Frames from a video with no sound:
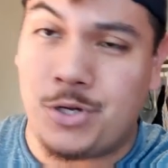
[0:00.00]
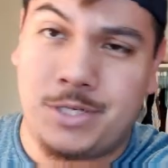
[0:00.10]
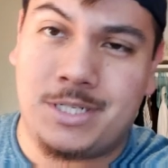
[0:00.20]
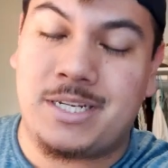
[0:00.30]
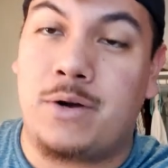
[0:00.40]

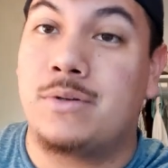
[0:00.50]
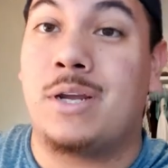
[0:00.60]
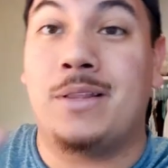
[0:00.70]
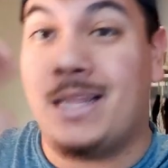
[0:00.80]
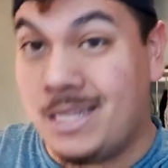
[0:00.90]
thirty-six
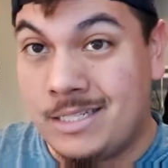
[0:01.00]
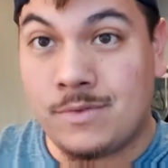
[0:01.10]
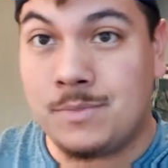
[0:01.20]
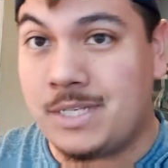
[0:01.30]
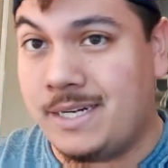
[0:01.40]
hours, at
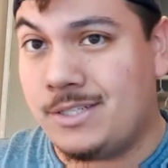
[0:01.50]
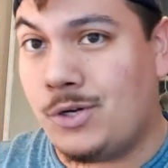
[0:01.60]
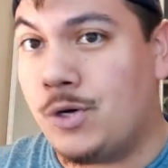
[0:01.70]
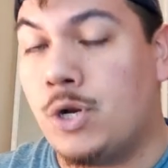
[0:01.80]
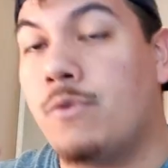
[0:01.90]
least from San
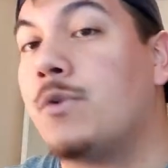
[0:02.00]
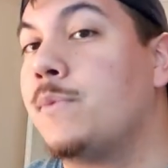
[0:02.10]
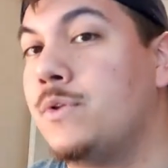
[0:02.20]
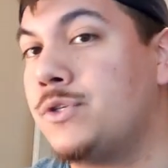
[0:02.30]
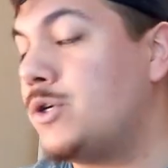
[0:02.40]
Antonio,
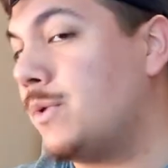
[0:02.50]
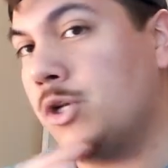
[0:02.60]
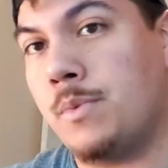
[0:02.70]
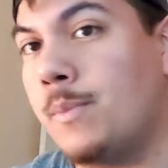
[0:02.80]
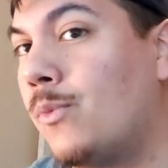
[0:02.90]
from YouTube, a
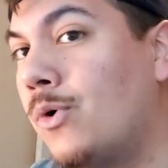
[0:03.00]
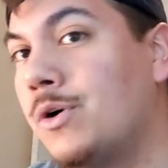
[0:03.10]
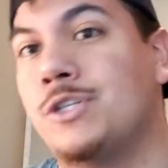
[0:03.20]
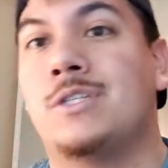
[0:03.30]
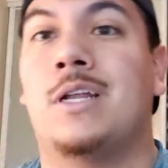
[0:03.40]
little bit
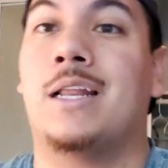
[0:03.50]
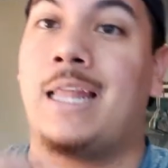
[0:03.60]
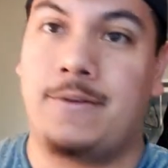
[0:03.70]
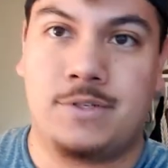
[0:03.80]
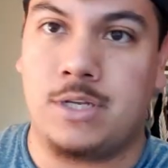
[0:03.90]
more, just a lot
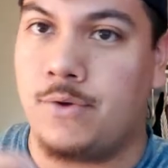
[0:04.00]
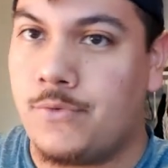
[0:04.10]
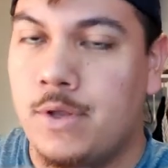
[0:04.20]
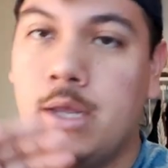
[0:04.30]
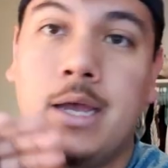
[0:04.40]
of life stuff,